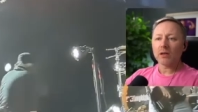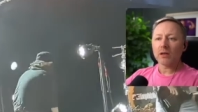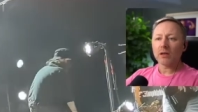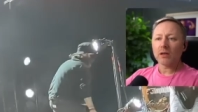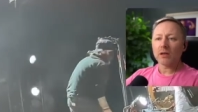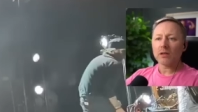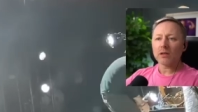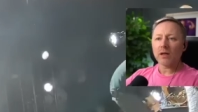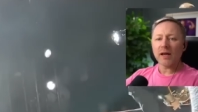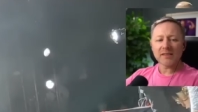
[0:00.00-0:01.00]
like
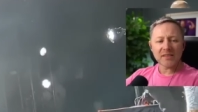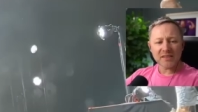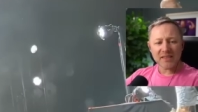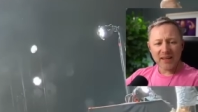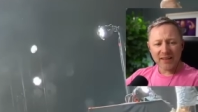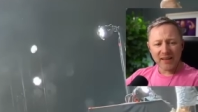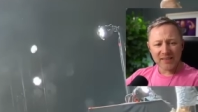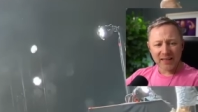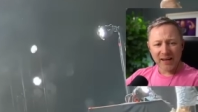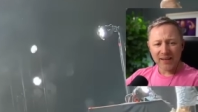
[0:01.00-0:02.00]
this. Is it, does it, is
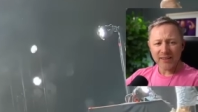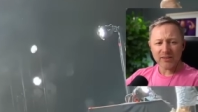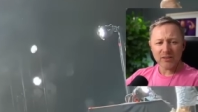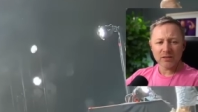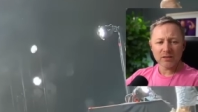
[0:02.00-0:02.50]
that a character?